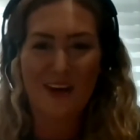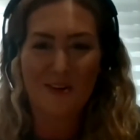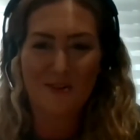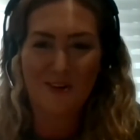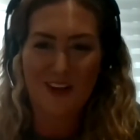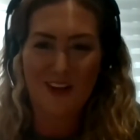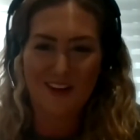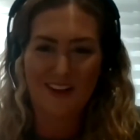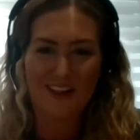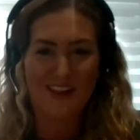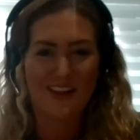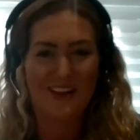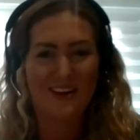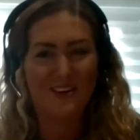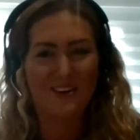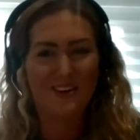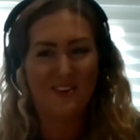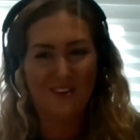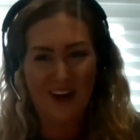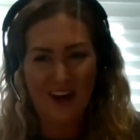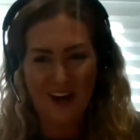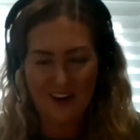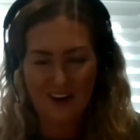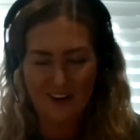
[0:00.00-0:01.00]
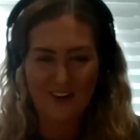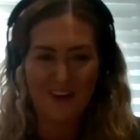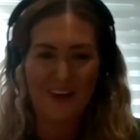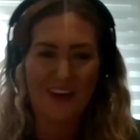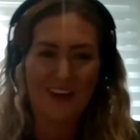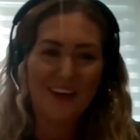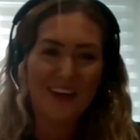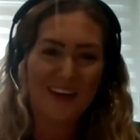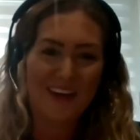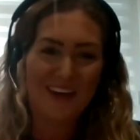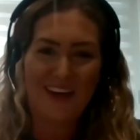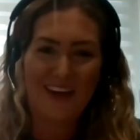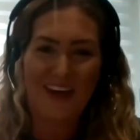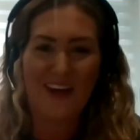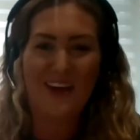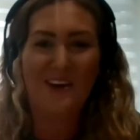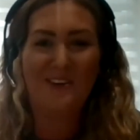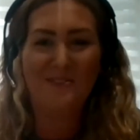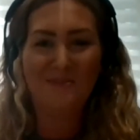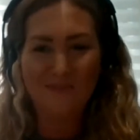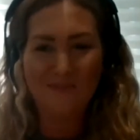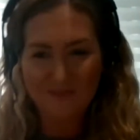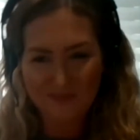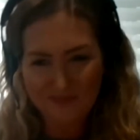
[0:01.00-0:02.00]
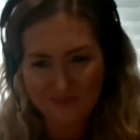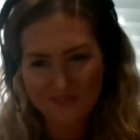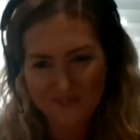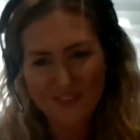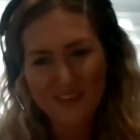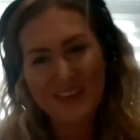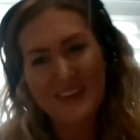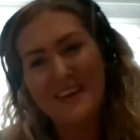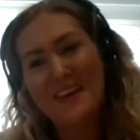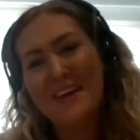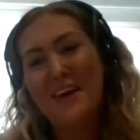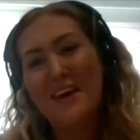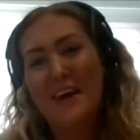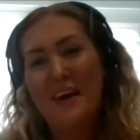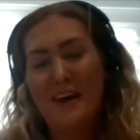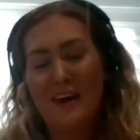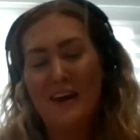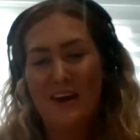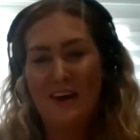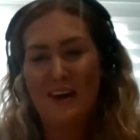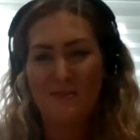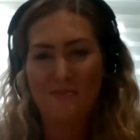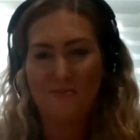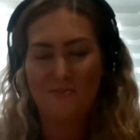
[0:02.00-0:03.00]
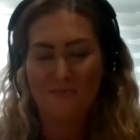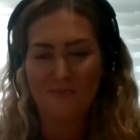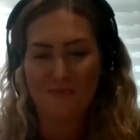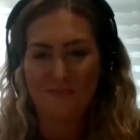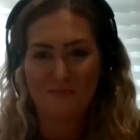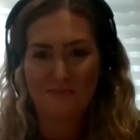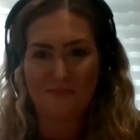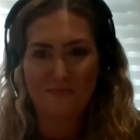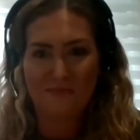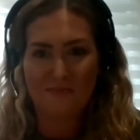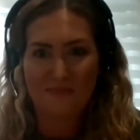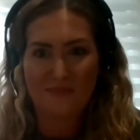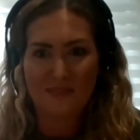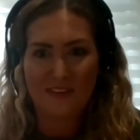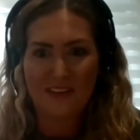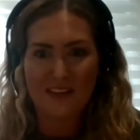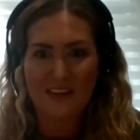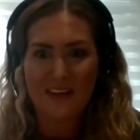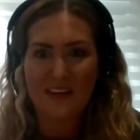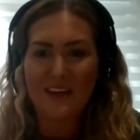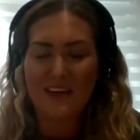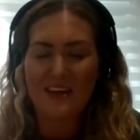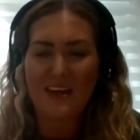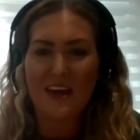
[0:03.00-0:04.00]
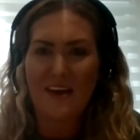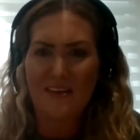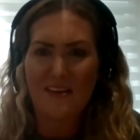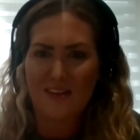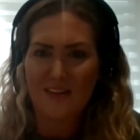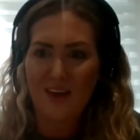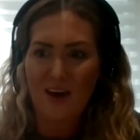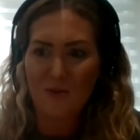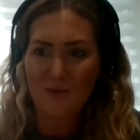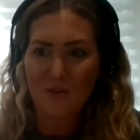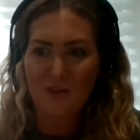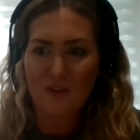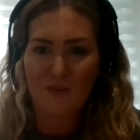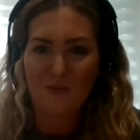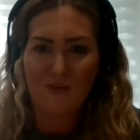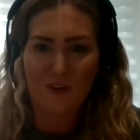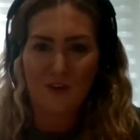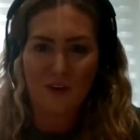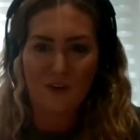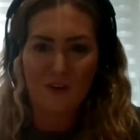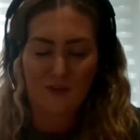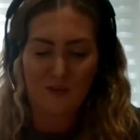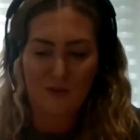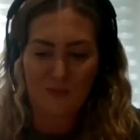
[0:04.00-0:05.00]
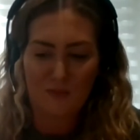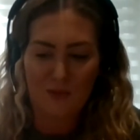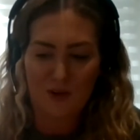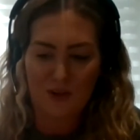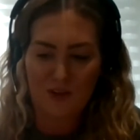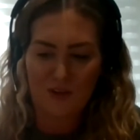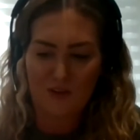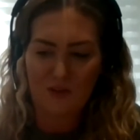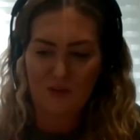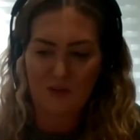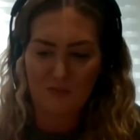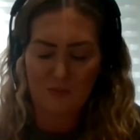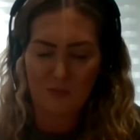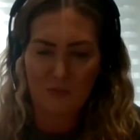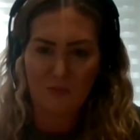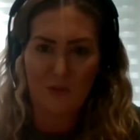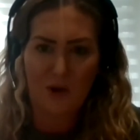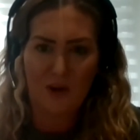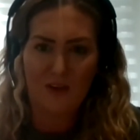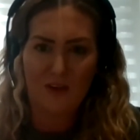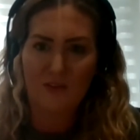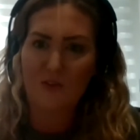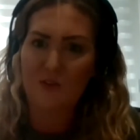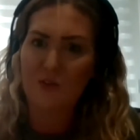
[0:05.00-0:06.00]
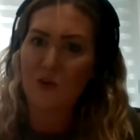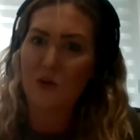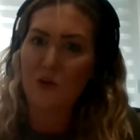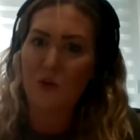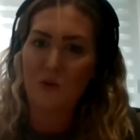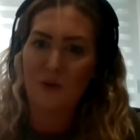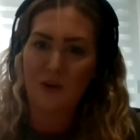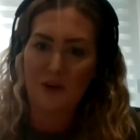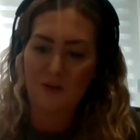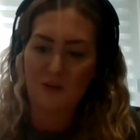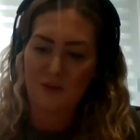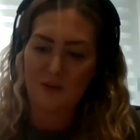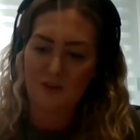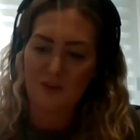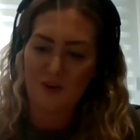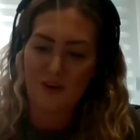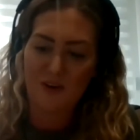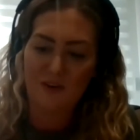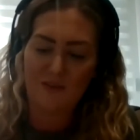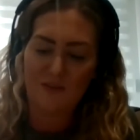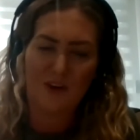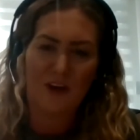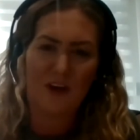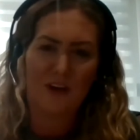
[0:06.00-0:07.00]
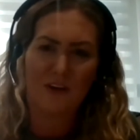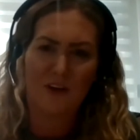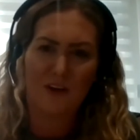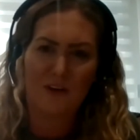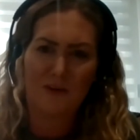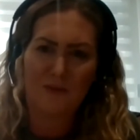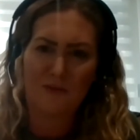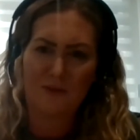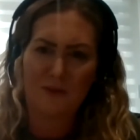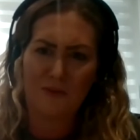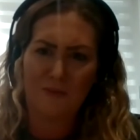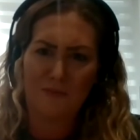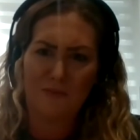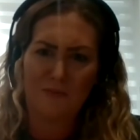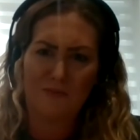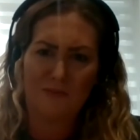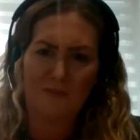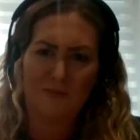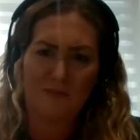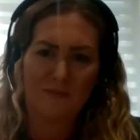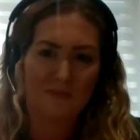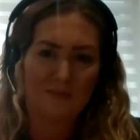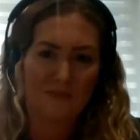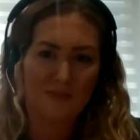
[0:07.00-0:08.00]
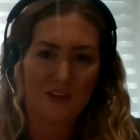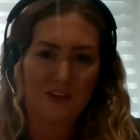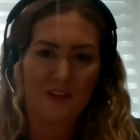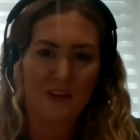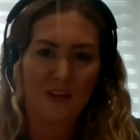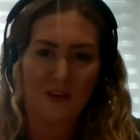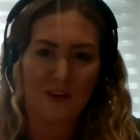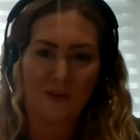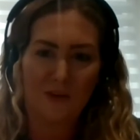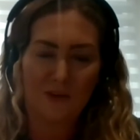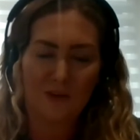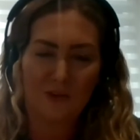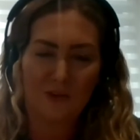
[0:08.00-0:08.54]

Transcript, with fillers: once in a while um, um, yeah so that was a view from my my school and it was kind of like it was a you know a,